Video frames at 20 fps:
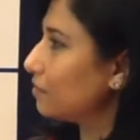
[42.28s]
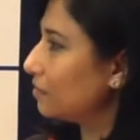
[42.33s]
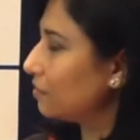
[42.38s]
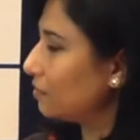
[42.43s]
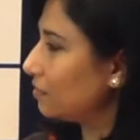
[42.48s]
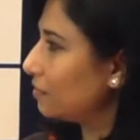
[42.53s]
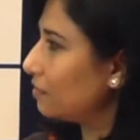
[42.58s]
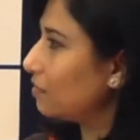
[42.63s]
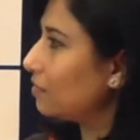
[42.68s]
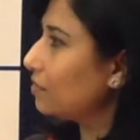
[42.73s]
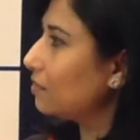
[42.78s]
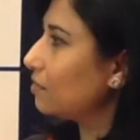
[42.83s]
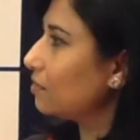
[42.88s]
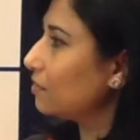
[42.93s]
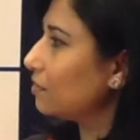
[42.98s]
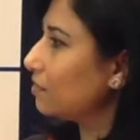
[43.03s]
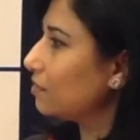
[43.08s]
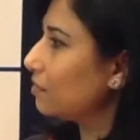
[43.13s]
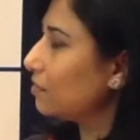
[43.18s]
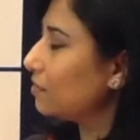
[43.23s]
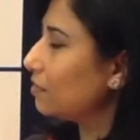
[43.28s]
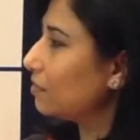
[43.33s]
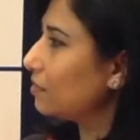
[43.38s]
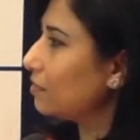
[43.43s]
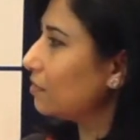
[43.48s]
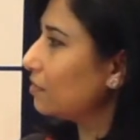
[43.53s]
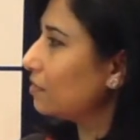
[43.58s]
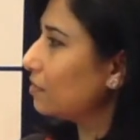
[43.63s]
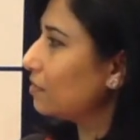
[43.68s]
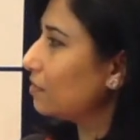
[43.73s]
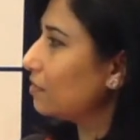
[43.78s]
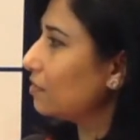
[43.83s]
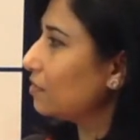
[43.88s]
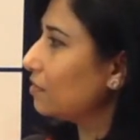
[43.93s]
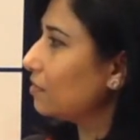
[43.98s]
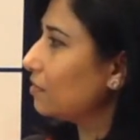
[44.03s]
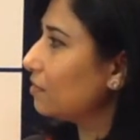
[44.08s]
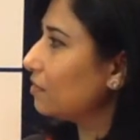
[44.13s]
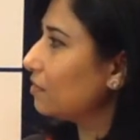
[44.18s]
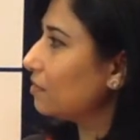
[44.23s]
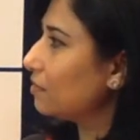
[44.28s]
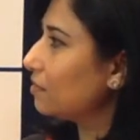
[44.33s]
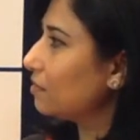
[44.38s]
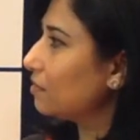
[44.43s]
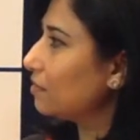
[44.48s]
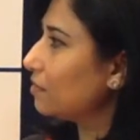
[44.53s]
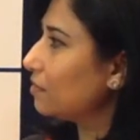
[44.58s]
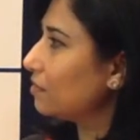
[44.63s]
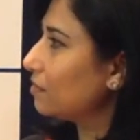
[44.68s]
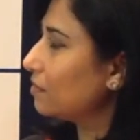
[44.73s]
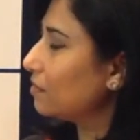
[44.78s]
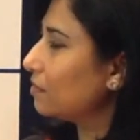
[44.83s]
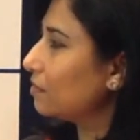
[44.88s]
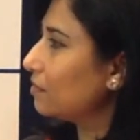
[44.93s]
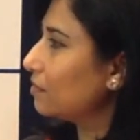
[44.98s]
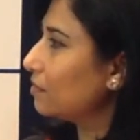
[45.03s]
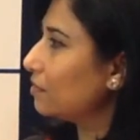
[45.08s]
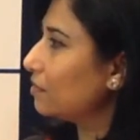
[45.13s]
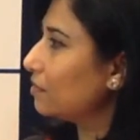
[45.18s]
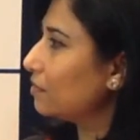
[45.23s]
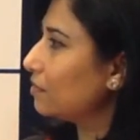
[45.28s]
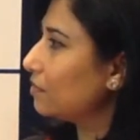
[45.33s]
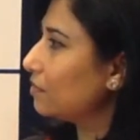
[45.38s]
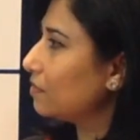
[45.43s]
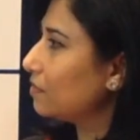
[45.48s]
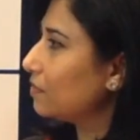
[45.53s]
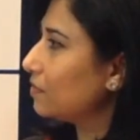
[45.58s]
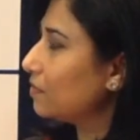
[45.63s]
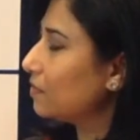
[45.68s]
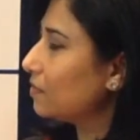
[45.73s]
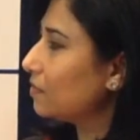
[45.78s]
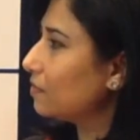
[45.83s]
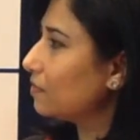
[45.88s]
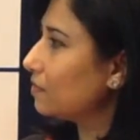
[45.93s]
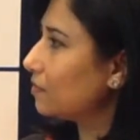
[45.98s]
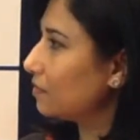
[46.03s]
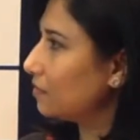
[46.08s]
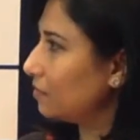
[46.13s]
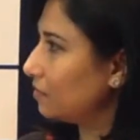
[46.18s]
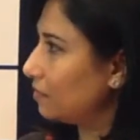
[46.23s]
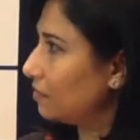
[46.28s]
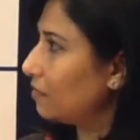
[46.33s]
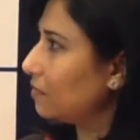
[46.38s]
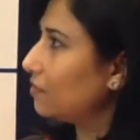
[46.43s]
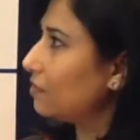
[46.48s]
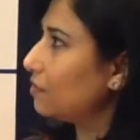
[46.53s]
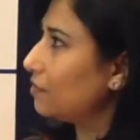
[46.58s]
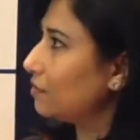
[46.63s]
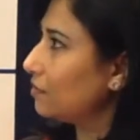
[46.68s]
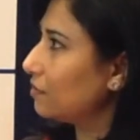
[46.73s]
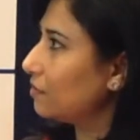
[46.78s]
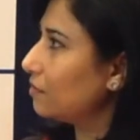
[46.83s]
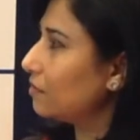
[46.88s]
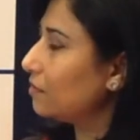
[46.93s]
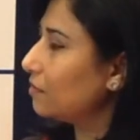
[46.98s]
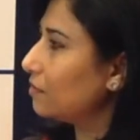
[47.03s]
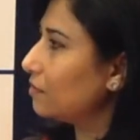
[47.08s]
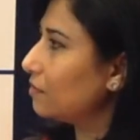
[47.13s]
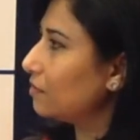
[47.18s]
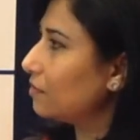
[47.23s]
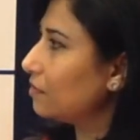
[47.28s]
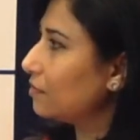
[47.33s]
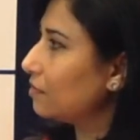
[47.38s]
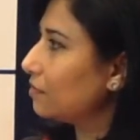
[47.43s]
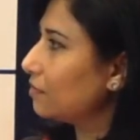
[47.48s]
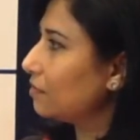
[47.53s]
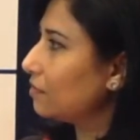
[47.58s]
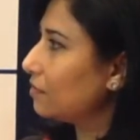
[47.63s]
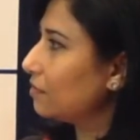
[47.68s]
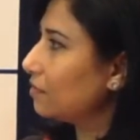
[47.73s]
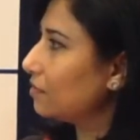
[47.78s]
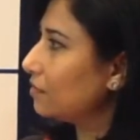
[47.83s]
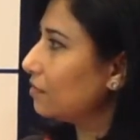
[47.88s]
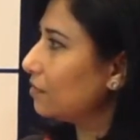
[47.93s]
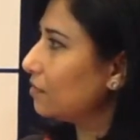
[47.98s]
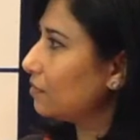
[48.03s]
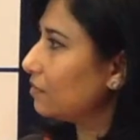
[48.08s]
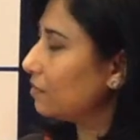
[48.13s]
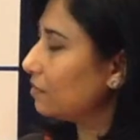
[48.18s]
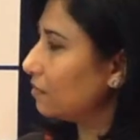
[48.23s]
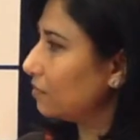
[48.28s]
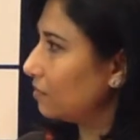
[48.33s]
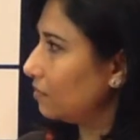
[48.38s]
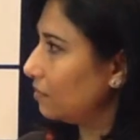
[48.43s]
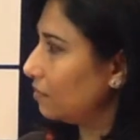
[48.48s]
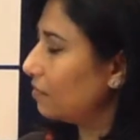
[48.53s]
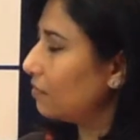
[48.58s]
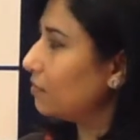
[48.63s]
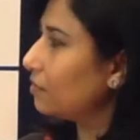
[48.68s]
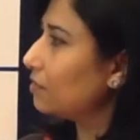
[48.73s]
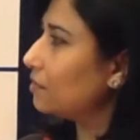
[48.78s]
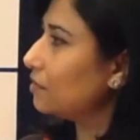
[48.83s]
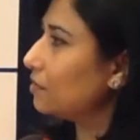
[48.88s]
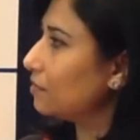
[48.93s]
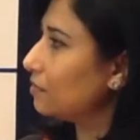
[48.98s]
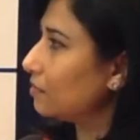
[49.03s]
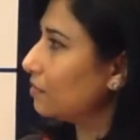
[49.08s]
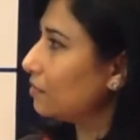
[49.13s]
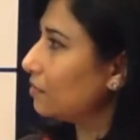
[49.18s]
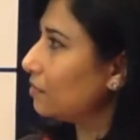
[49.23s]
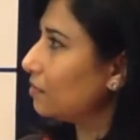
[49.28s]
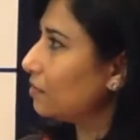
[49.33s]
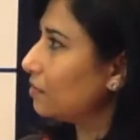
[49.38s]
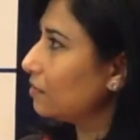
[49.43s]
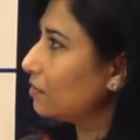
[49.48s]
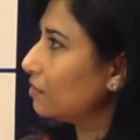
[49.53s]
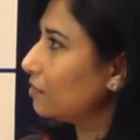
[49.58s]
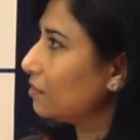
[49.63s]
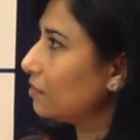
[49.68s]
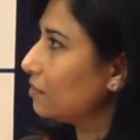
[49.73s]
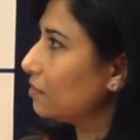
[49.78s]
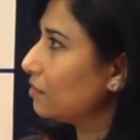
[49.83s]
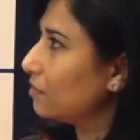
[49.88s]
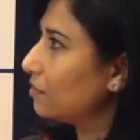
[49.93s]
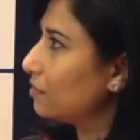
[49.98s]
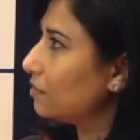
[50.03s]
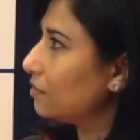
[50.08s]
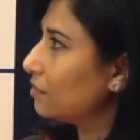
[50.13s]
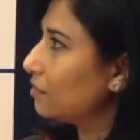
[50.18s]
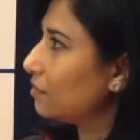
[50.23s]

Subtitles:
This person isn't speaking.